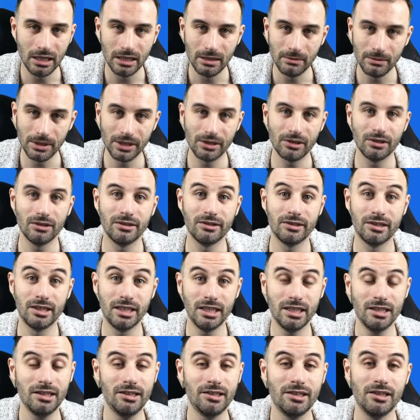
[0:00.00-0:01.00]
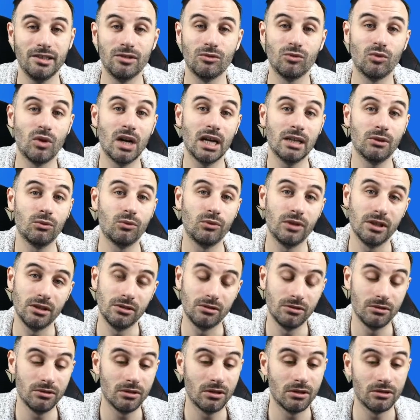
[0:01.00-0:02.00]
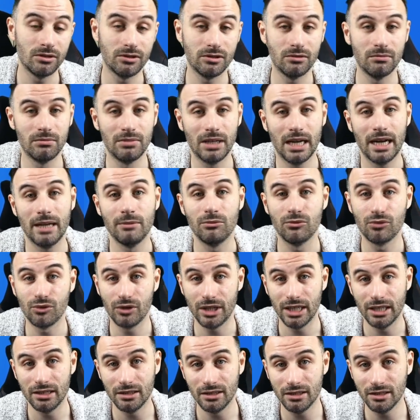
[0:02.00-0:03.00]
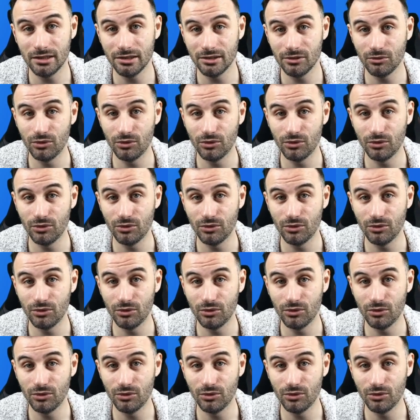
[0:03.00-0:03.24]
because this is what we do on Sublime Traders.